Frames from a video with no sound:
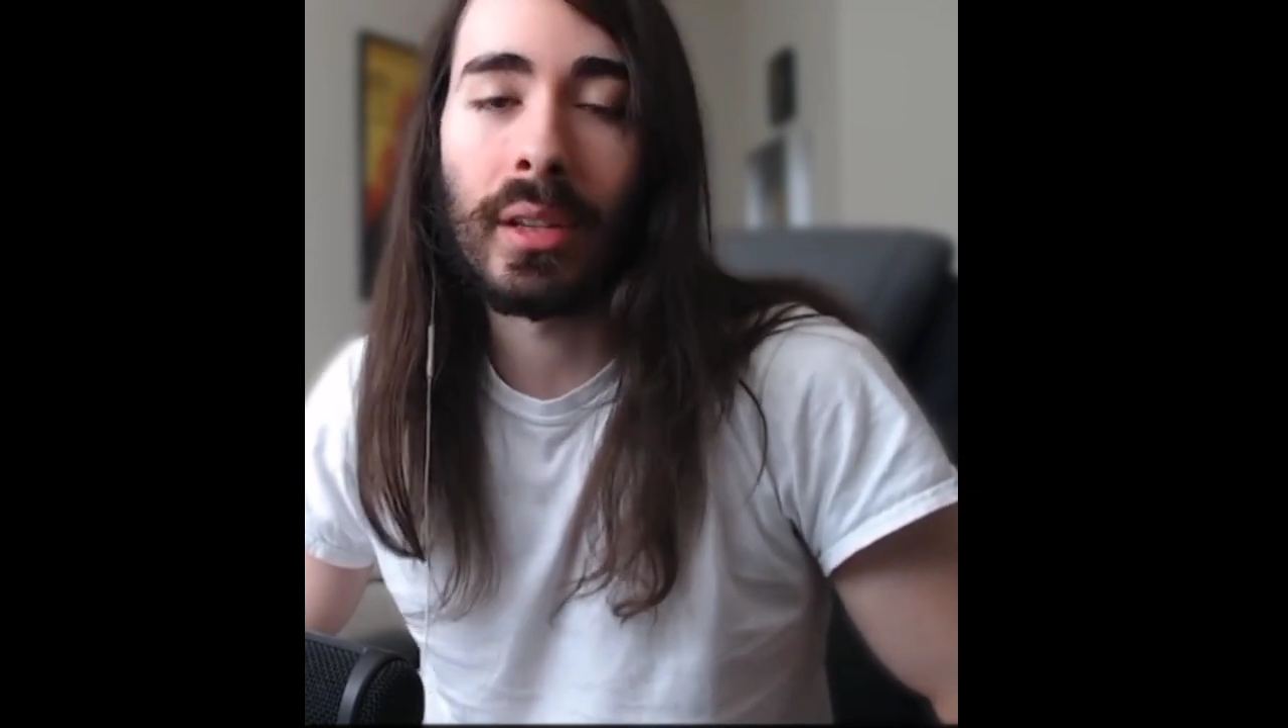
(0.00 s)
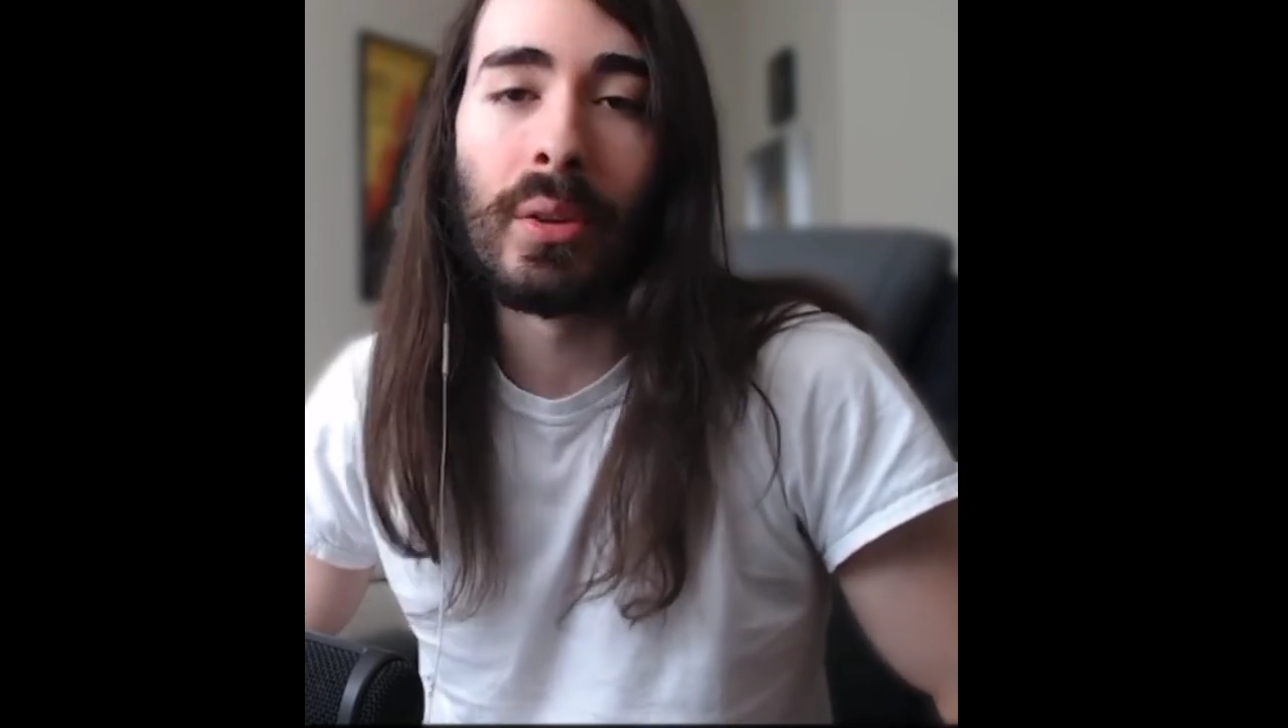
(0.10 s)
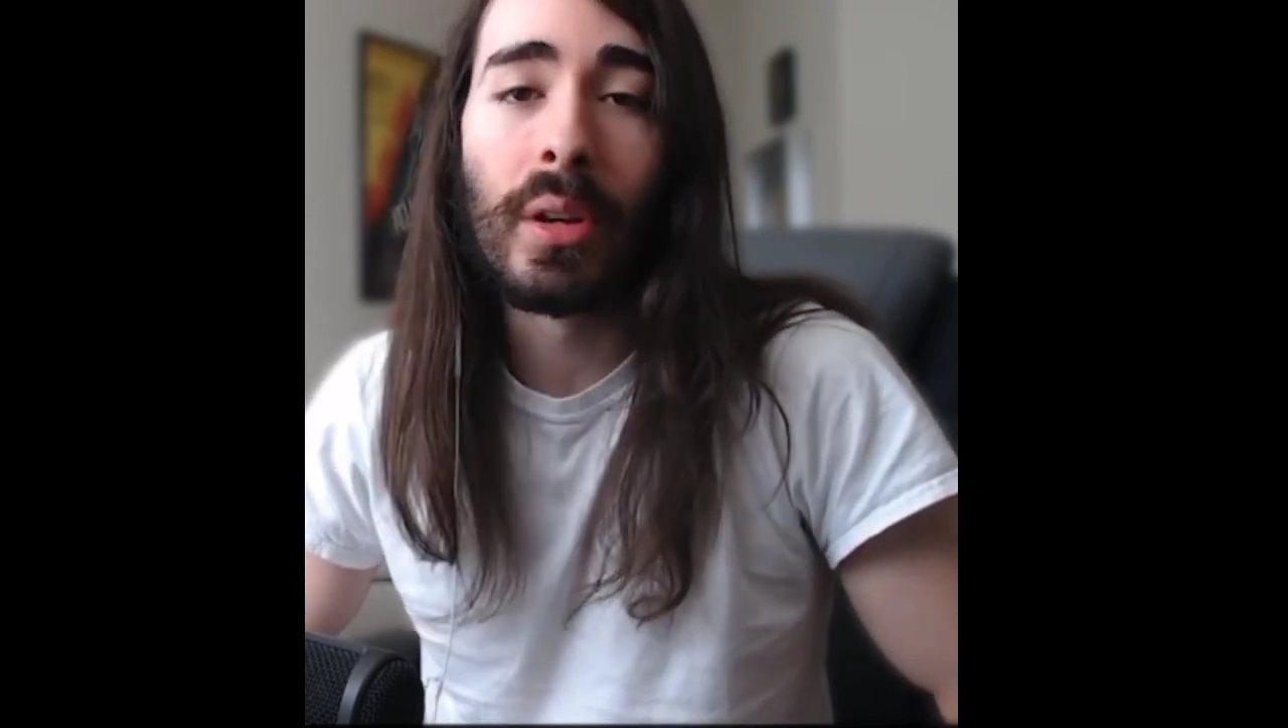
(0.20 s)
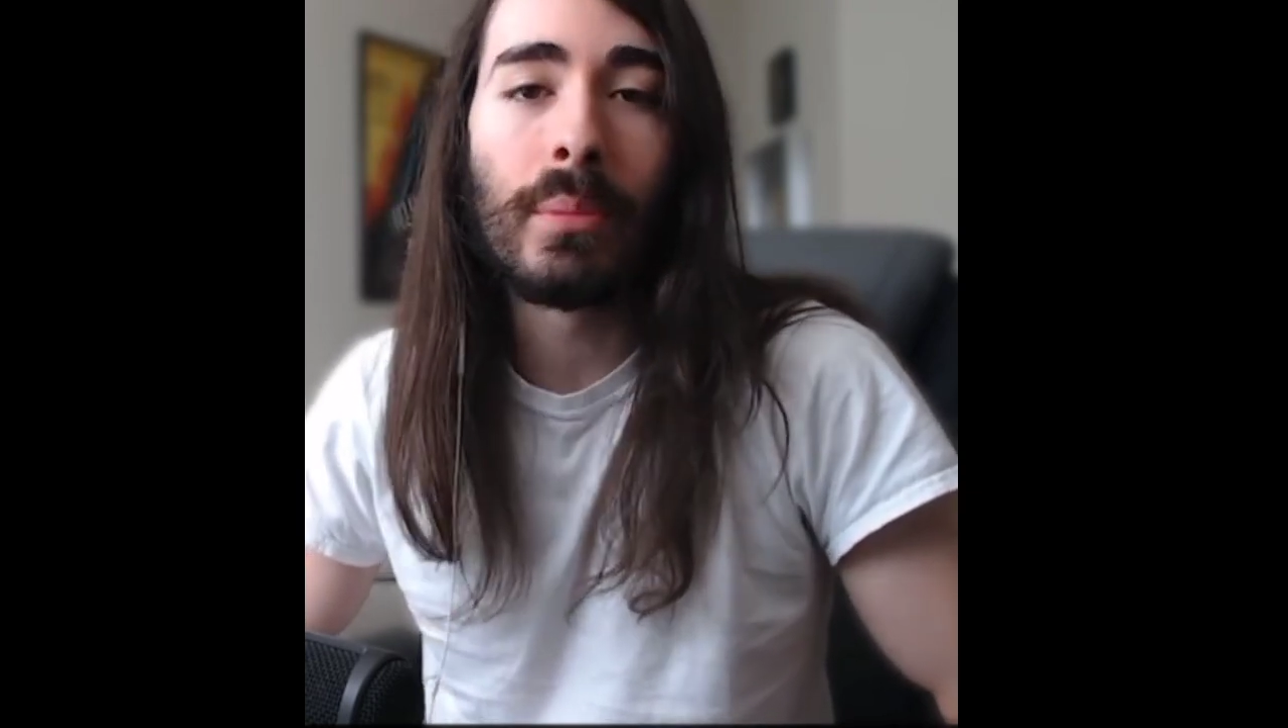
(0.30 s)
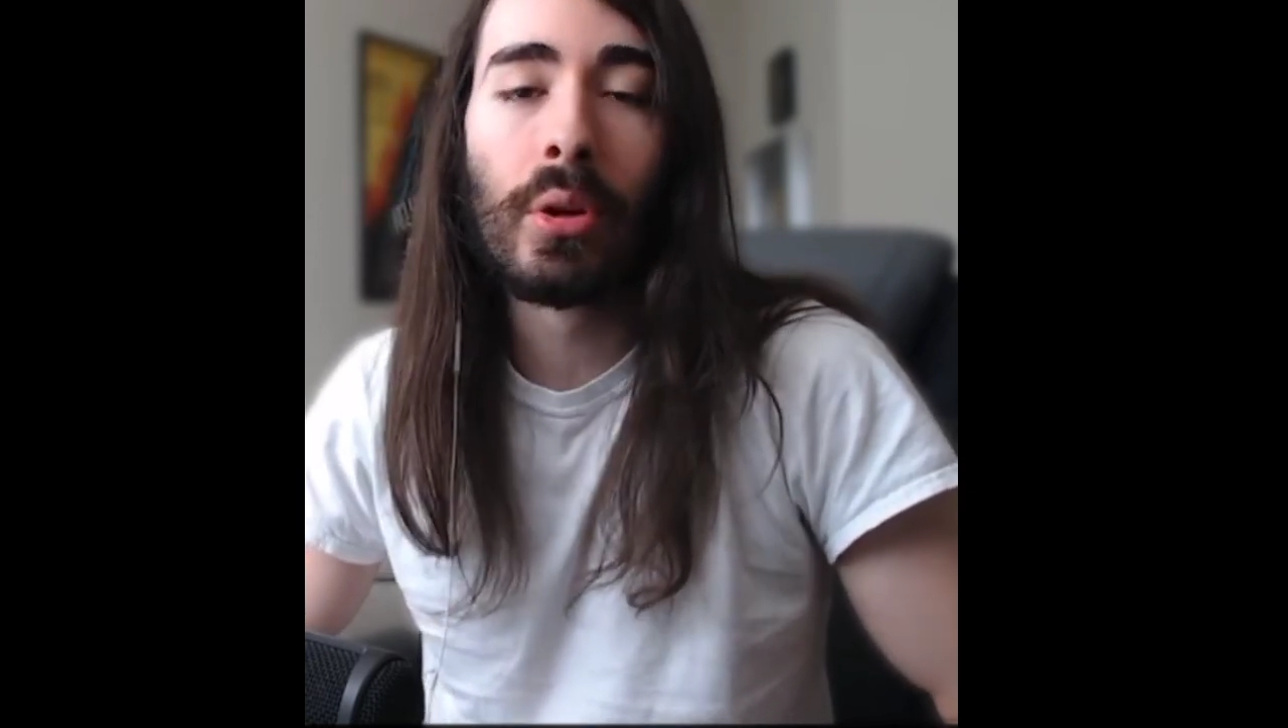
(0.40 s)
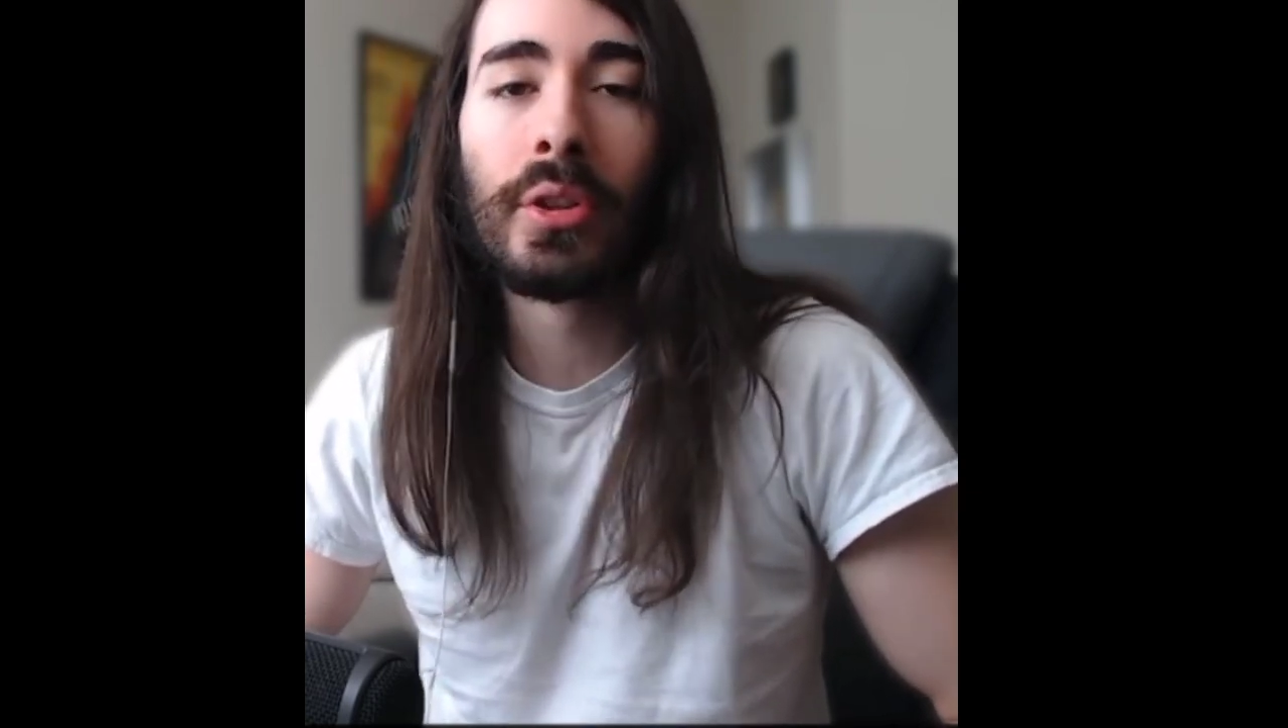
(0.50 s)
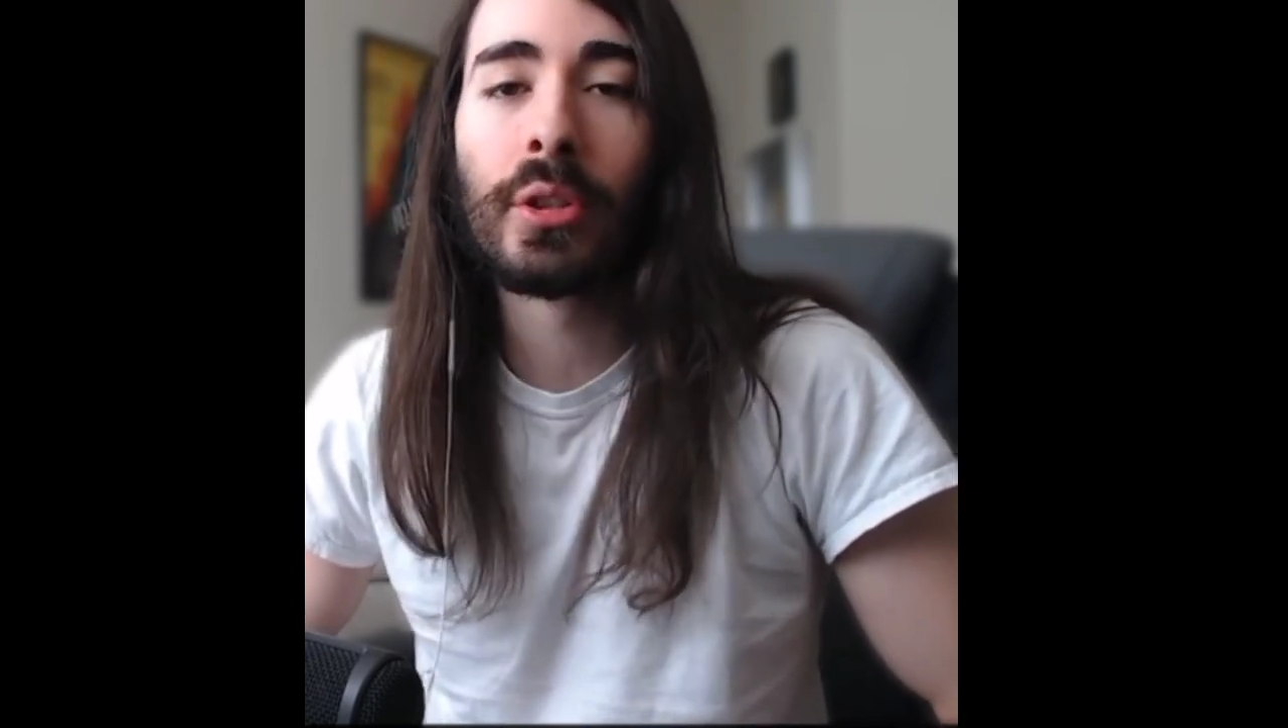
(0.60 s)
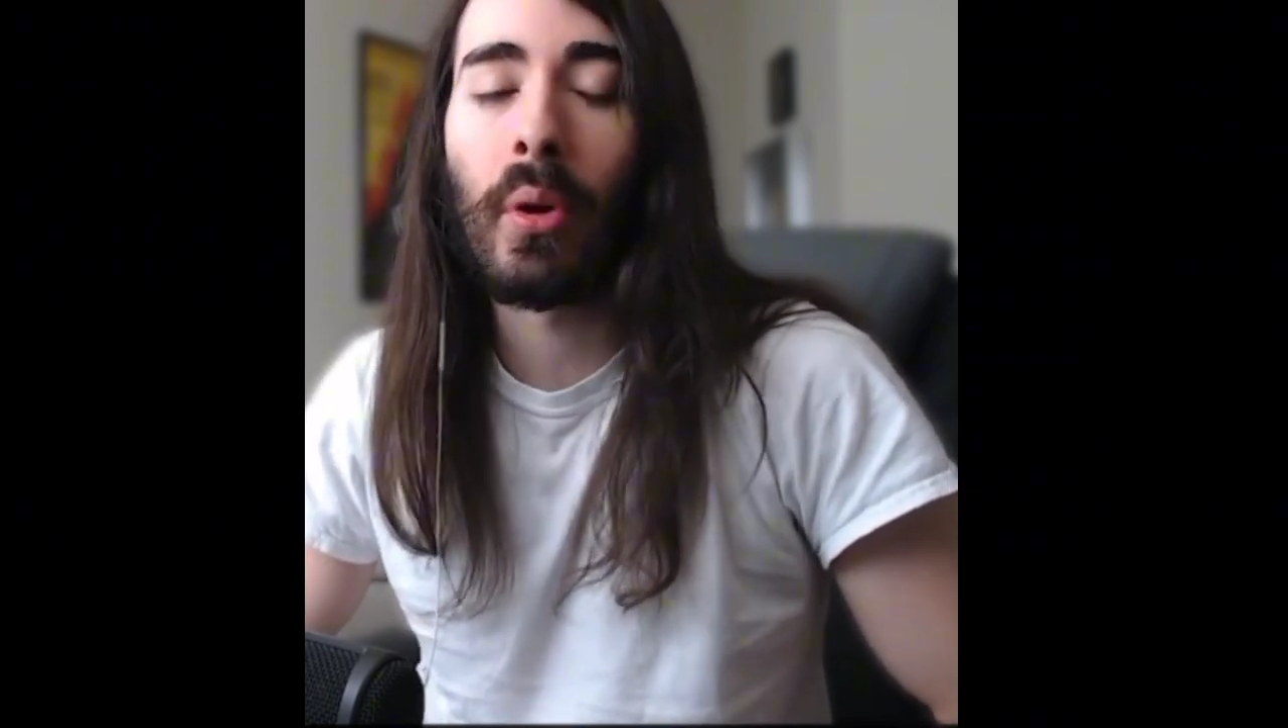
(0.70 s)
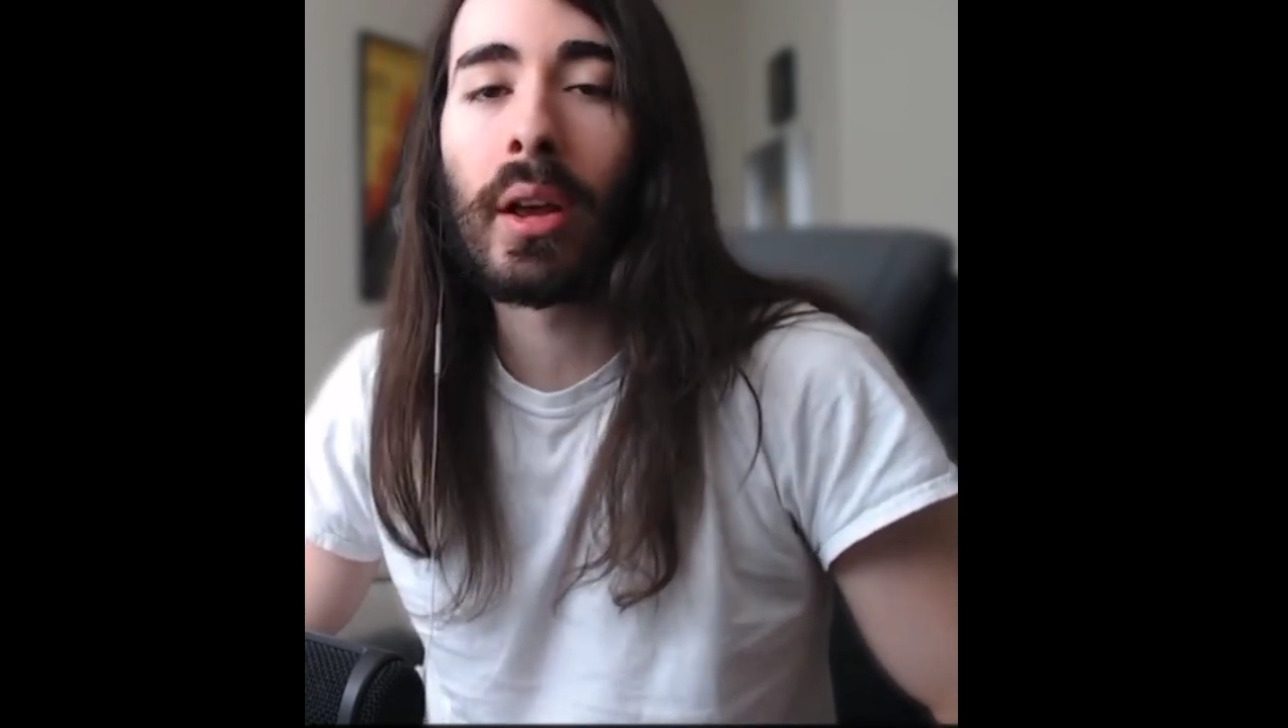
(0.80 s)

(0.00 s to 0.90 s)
and when he pulled this prank